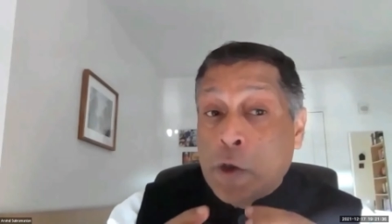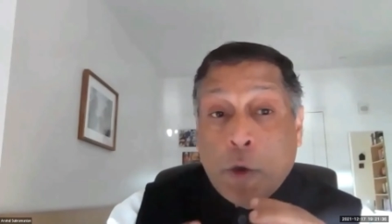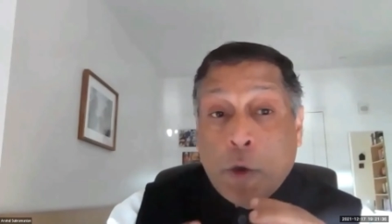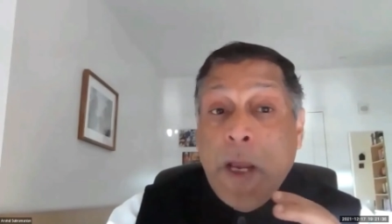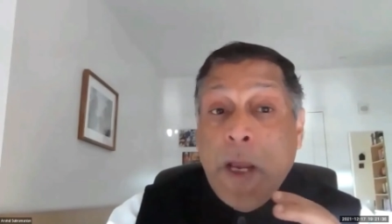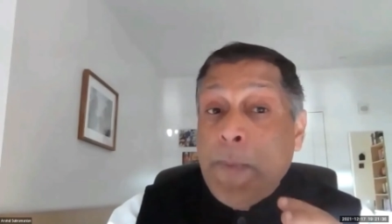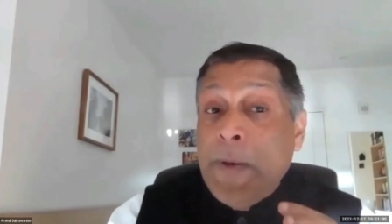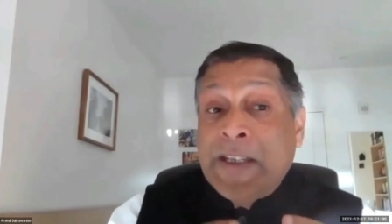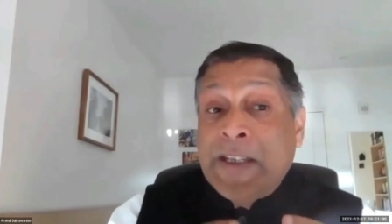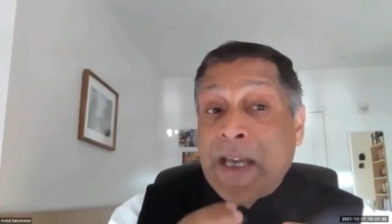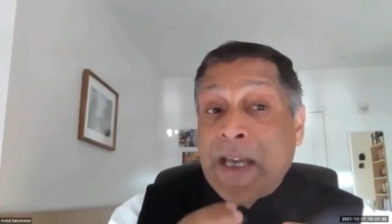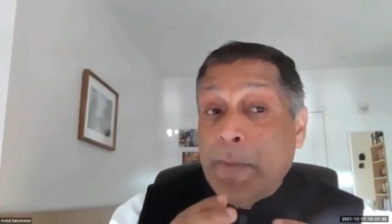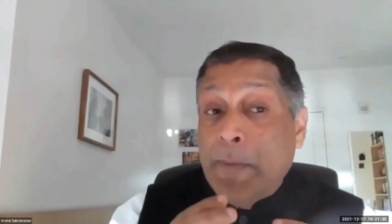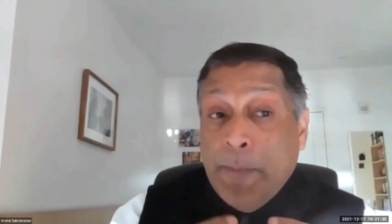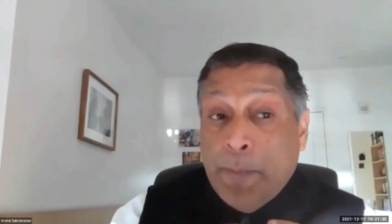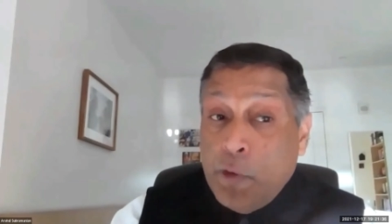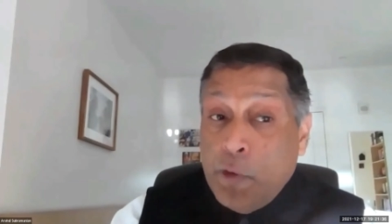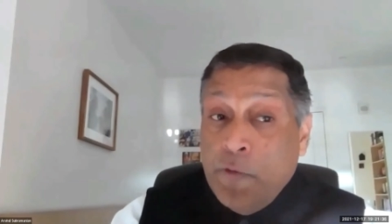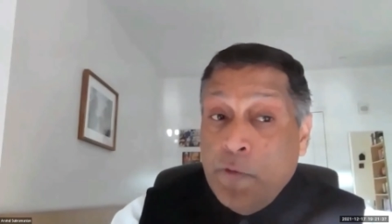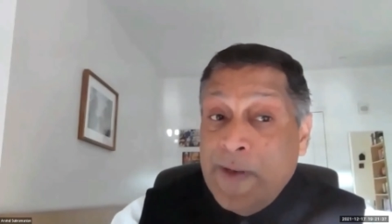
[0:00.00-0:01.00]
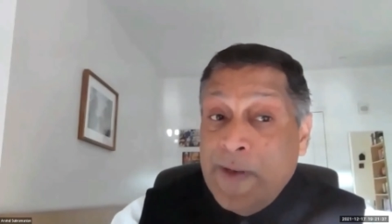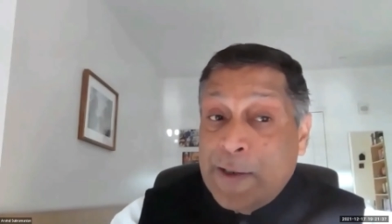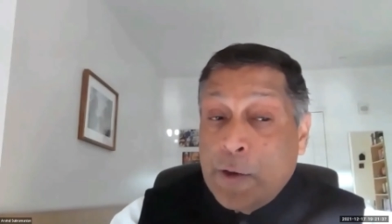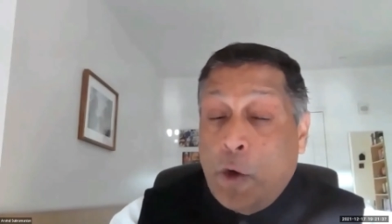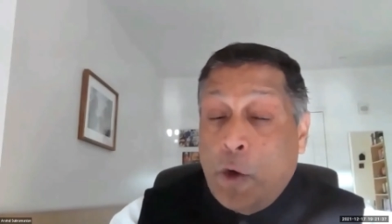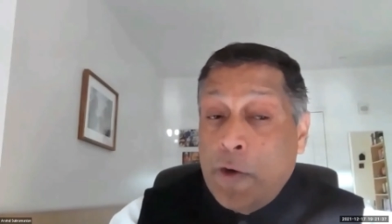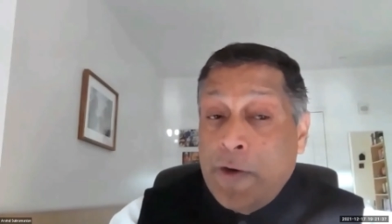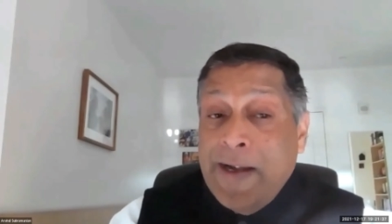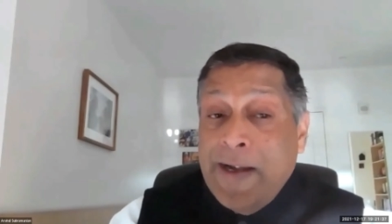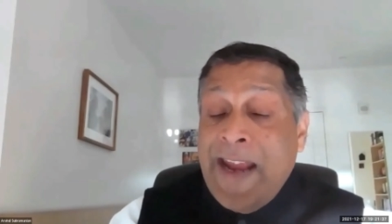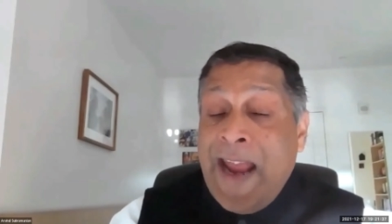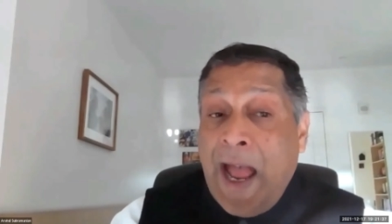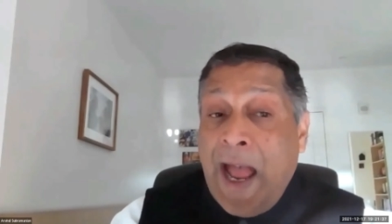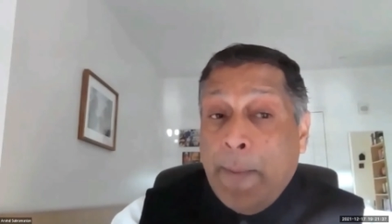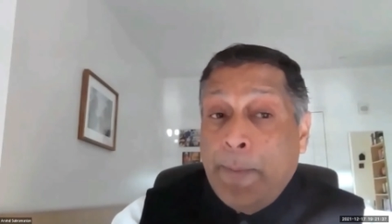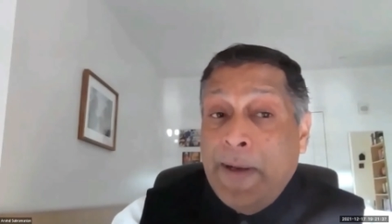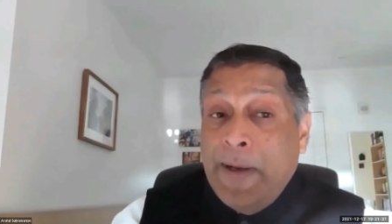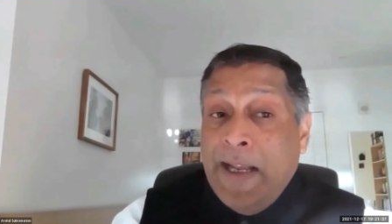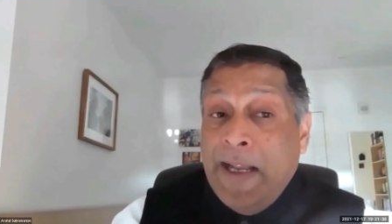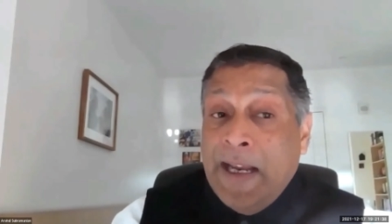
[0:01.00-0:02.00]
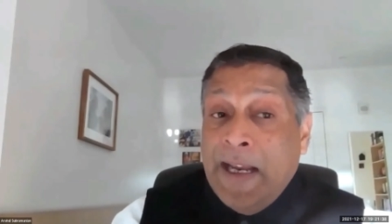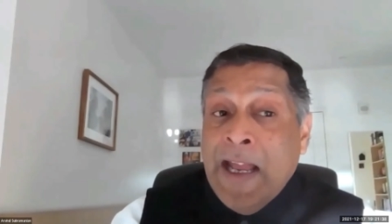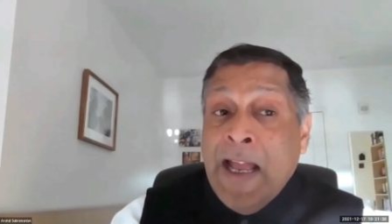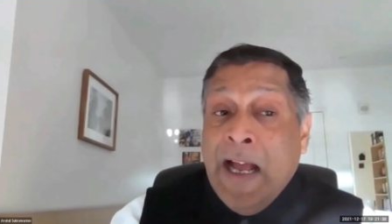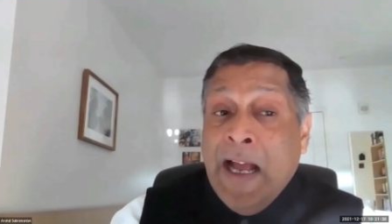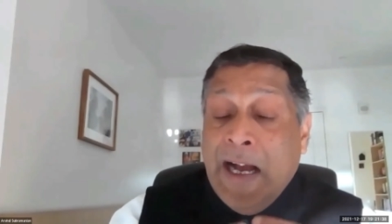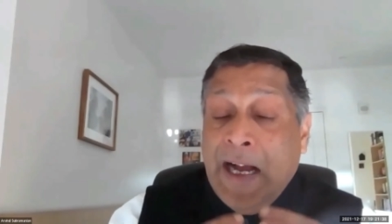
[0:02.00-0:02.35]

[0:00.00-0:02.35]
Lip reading: So maybe some improvements are already happening